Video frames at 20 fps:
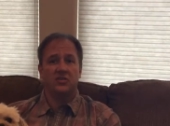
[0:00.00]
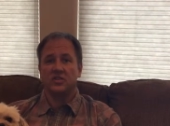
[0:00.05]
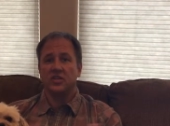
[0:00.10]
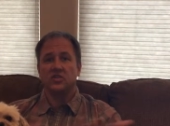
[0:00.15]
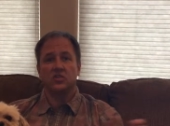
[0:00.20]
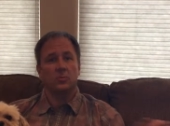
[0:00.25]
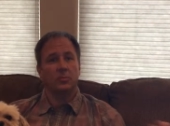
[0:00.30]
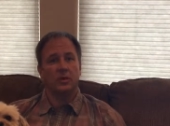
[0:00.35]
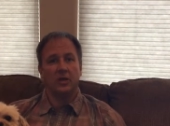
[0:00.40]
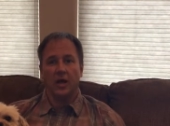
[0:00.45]

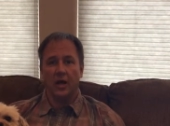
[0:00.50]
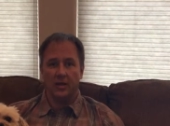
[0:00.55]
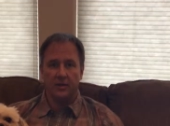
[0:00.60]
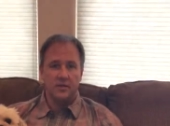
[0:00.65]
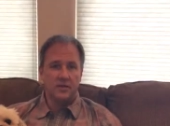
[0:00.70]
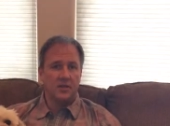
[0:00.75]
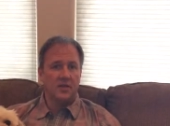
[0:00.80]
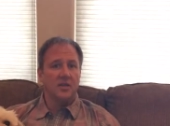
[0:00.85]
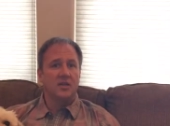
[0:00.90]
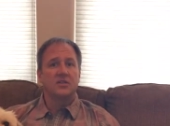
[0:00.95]
Cesar Millan.
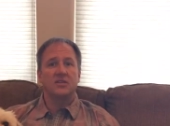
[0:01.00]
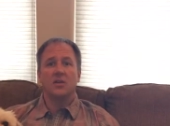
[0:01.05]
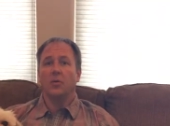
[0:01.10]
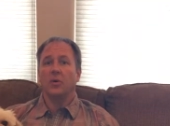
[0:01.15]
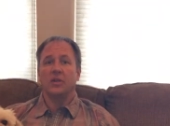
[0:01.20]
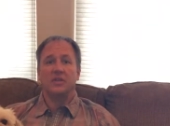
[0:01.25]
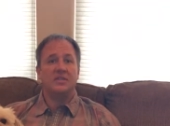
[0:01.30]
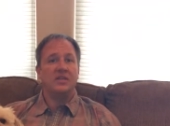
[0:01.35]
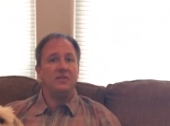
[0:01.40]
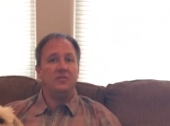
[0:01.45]
They
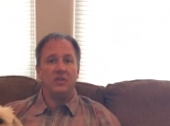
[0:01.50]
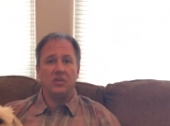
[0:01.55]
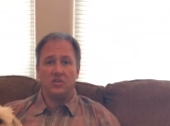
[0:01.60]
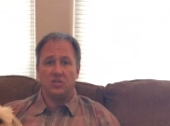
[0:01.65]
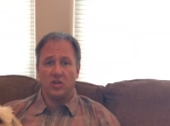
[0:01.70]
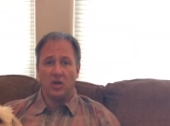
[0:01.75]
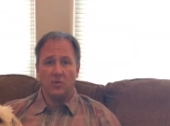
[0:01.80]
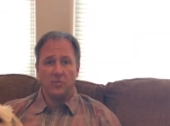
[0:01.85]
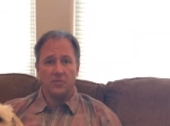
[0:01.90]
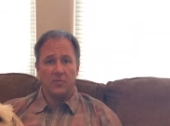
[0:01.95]
want a TV
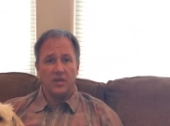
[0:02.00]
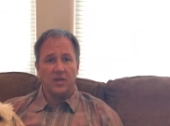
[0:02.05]
show.